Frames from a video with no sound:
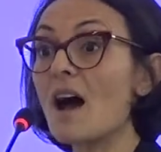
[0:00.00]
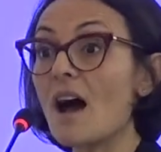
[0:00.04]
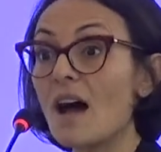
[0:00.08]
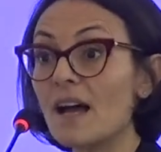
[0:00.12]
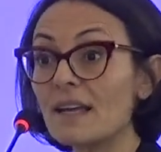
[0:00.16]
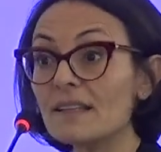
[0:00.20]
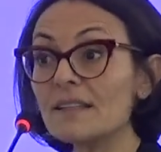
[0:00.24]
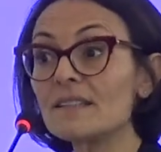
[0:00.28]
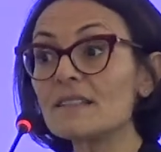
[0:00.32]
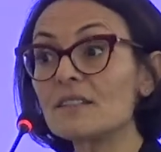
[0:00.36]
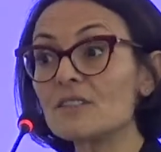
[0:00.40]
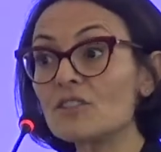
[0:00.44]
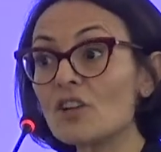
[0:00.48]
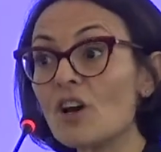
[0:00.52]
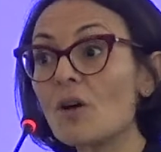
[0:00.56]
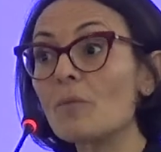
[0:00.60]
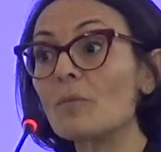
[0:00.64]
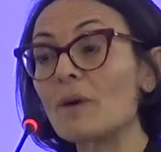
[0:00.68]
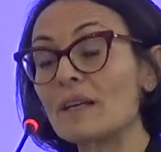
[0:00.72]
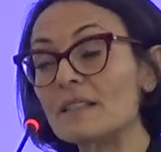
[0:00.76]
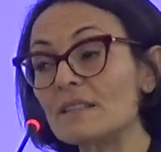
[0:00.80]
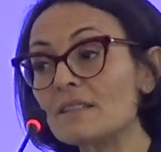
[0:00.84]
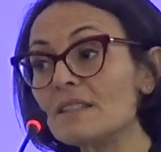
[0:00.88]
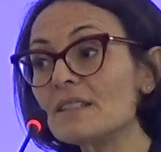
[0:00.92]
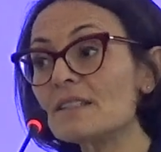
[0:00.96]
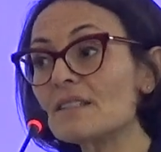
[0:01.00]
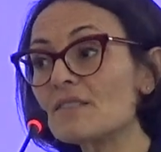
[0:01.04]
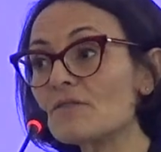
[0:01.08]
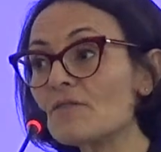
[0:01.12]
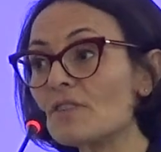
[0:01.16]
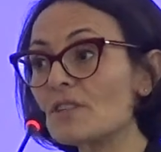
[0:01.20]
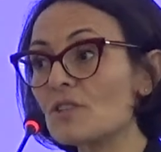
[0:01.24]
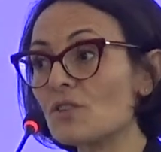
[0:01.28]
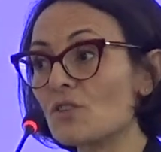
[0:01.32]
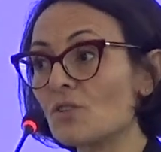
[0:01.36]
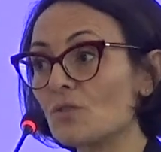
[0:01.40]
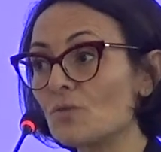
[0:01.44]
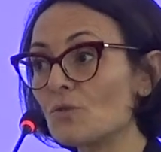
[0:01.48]
I didn't know, but this
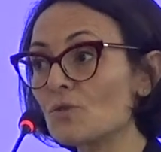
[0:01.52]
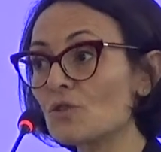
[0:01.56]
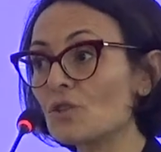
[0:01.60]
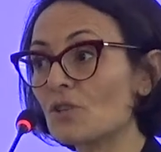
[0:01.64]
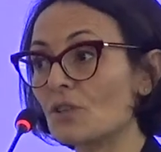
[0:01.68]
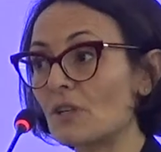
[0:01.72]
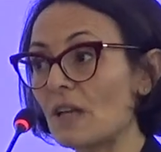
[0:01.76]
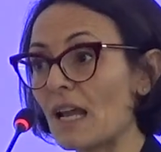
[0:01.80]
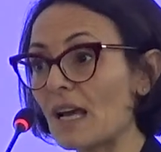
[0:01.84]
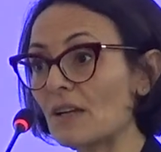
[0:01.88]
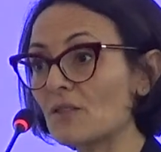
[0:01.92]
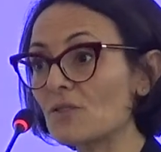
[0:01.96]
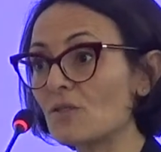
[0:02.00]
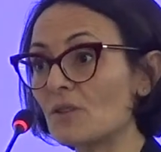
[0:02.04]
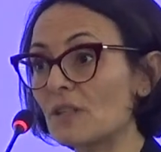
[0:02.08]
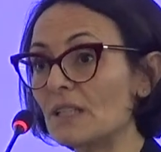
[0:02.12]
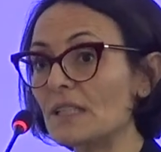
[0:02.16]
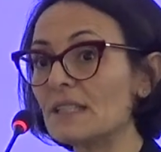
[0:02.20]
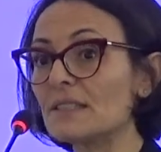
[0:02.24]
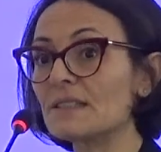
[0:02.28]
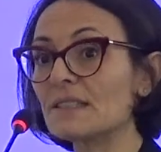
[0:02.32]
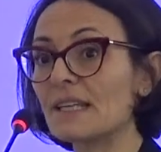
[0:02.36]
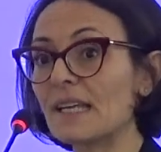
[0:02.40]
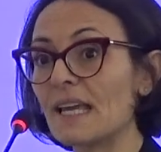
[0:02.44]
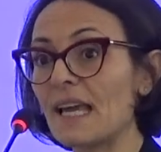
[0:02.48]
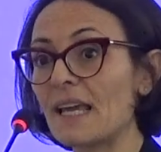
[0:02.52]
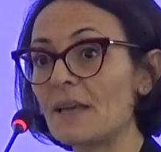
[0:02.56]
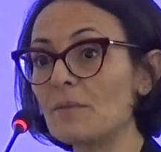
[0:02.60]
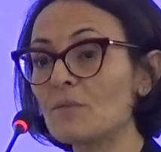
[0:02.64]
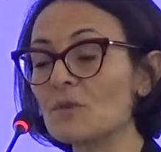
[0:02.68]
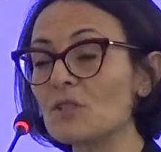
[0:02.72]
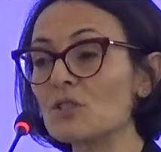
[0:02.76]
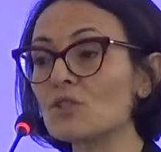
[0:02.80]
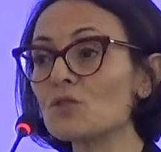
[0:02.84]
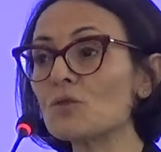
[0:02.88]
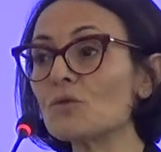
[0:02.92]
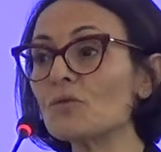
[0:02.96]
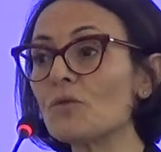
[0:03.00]
resolution actually came
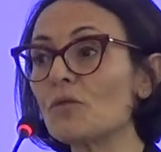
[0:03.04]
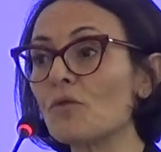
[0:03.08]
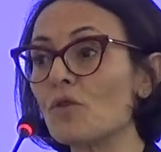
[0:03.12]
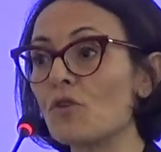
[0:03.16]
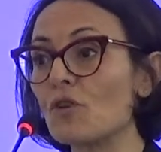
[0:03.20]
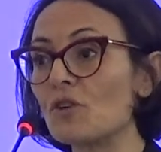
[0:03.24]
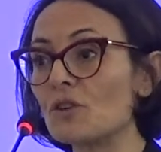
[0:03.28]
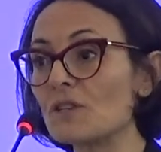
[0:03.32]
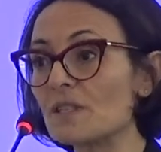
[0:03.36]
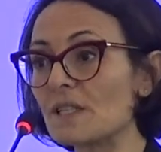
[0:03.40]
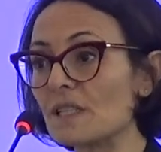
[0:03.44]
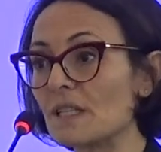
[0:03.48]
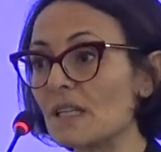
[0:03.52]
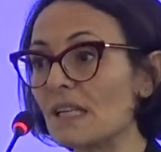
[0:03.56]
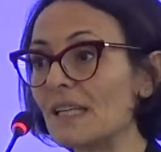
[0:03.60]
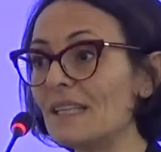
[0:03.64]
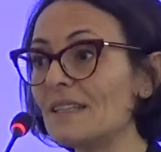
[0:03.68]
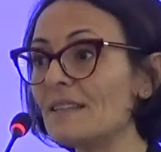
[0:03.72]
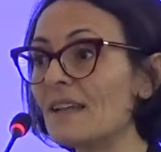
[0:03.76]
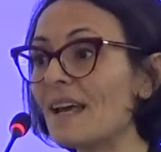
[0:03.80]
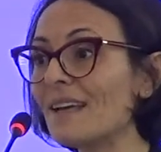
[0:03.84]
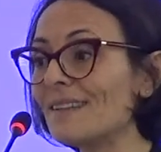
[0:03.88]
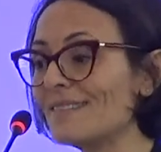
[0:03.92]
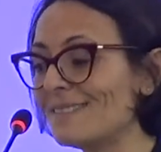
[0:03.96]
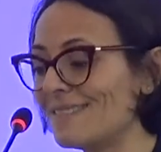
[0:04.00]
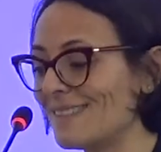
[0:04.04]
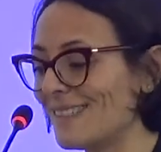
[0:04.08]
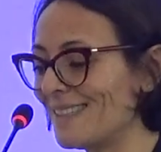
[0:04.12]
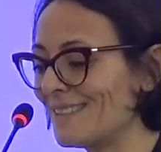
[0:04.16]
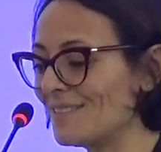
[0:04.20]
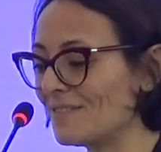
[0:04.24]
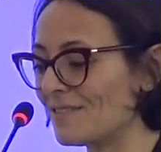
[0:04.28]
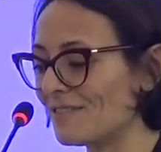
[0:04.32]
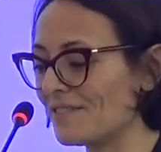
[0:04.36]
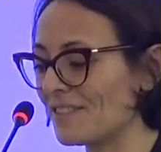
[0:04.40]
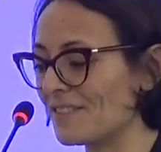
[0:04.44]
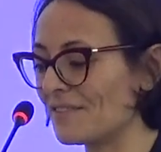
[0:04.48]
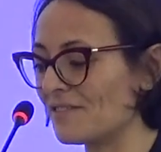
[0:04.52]
into force in
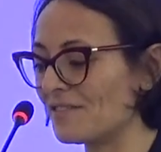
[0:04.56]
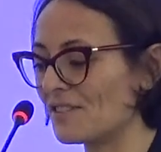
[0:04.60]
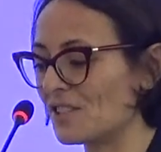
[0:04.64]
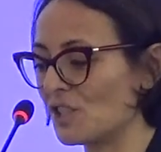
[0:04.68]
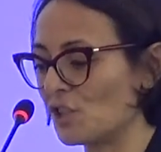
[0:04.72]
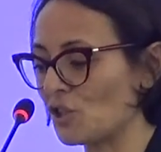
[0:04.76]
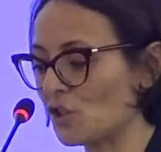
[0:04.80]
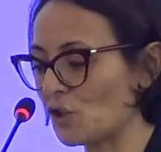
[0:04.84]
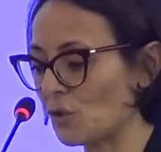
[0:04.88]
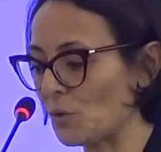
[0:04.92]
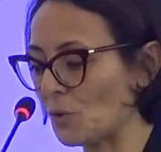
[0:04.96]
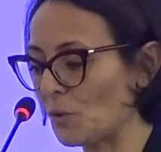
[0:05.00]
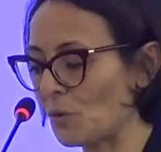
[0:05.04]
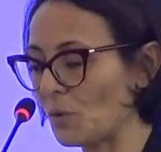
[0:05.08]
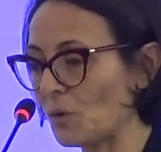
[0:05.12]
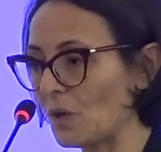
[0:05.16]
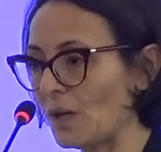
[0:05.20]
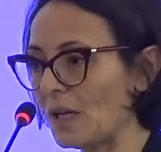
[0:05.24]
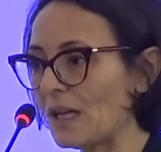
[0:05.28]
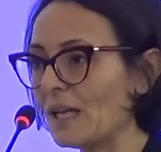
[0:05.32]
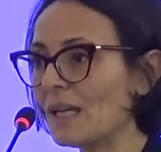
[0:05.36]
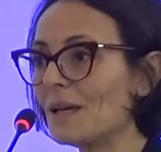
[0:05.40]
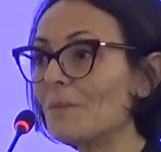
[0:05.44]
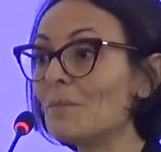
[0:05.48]
1952,